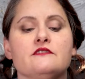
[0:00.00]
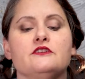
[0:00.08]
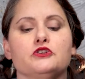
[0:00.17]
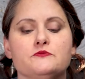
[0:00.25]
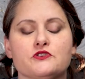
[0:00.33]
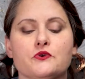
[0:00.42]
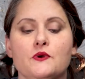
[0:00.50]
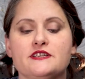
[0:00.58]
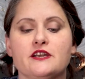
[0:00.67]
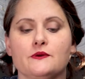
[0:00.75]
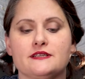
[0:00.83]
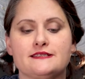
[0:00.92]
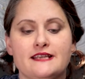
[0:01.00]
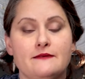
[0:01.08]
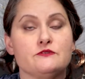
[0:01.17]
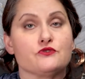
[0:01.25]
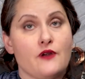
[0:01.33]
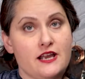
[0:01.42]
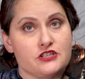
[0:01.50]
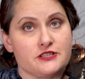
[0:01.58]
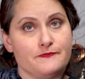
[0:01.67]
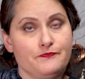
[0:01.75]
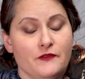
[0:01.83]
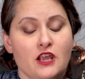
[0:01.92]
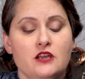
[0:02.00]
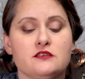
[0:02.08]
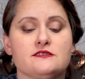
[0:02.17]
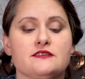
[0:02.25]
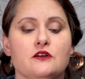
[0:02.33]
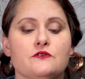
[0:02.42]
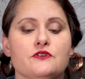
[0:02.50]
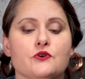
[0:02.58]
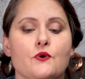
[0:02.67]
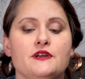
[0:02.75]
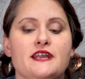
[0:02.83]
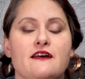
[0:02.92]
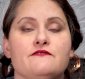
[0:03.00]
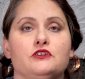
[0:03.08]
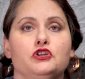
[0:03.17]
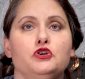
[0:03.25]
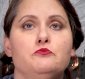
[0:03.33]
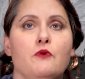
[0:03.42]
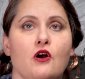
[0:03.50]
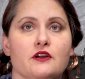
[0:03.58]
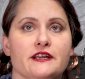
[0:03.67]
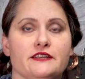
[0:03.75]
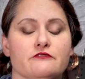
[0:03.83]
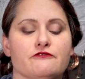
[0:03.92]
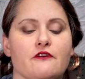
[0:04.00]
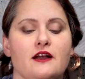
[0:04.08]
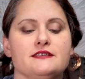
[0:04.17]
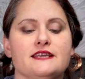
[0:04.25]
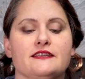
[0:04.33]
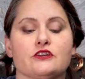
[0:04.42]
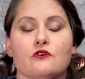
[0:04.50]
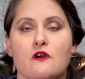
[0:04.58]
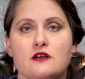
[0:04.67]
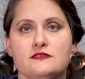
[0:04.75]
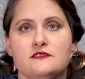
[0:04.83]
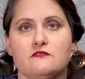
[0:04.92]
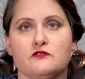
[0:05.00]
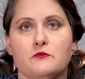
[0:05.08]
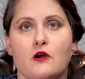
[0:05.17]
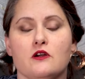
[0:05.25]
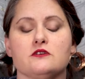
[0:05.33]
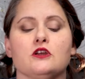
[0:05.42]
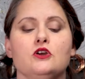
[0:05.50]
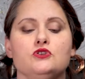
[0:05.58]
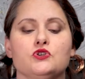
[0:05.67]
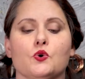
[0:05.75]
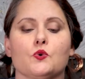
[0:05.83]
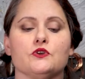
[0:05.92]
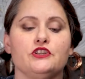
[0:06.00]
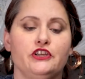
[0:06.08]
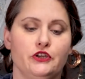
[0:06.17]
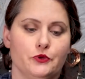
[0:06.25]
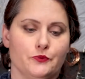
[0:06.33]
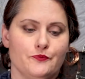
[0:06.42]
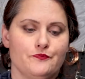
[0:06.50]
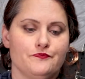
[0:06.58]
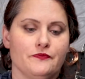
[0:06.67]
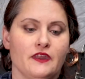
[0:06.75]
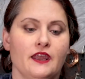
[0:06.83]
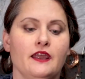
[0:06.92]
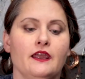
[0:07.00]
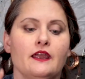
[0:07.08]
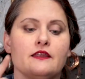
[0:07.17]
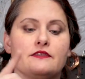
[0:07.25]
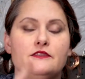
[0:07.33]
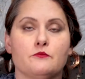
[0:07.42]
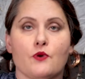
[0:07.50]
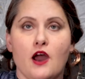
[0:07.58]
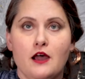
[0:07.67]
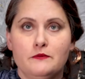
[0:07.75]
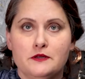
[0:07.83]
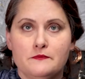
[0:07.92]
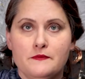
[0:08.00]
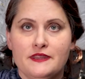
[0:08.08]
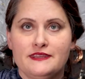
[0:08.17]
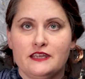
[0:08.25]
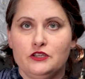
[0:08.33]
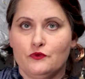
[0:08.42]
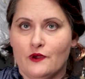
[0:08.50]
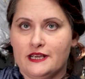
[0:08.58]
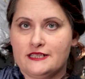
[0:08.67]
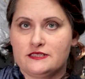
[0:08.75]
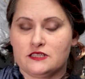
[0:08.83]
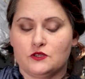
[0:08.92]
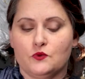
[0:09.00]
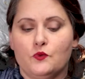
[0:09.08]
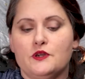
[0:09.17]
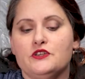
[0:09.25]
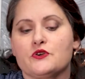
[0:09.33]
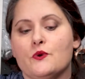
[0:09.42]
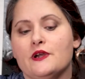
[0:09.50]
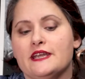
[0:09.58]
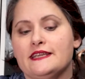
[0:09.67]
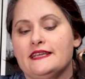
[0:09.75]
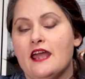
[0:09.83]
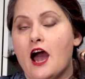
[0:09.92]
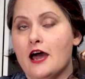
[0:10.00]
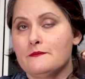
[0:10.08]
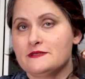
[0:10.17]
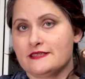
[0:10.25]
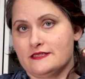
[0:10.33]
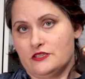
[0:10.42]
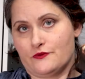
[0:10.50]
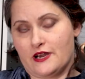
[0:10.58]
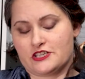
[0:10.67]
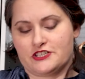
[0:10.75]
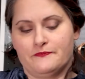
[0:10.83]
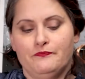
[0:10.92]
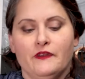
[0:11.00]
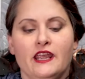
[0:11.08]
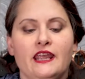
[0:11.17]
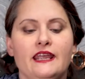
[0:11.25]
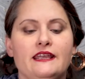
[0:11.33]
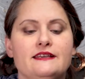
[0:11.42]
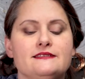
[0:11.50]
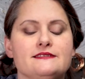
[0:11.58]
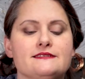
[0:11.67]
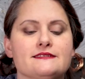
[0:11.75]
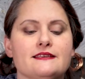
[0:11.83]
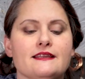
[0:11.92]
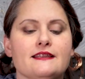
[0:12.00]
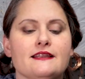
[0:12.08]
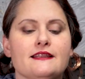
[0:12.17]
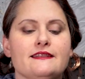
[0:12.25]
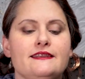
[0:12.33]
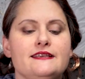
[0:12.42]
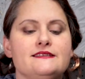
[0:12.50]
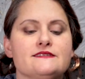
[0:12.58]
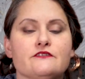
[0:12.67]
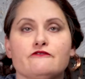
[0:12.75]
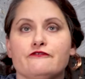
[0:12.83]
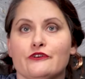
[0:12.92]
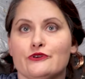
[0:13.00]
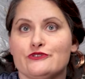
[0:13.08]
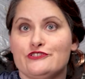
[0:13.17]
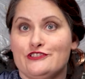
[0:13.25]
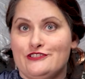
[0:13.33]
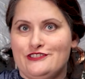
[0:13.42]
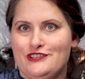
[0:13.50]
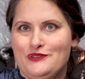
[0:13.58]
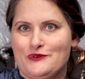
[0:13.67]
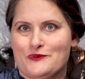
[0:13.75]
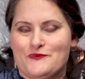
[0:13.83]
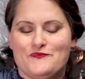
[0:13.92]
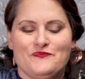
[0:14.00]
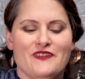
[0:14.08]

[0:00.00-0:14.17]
The loops are going to go in the same direction, so they're going to have the loop part in the front and the crossed over part toward you. The problem that you run into when you're going in the opposite direction is these first two.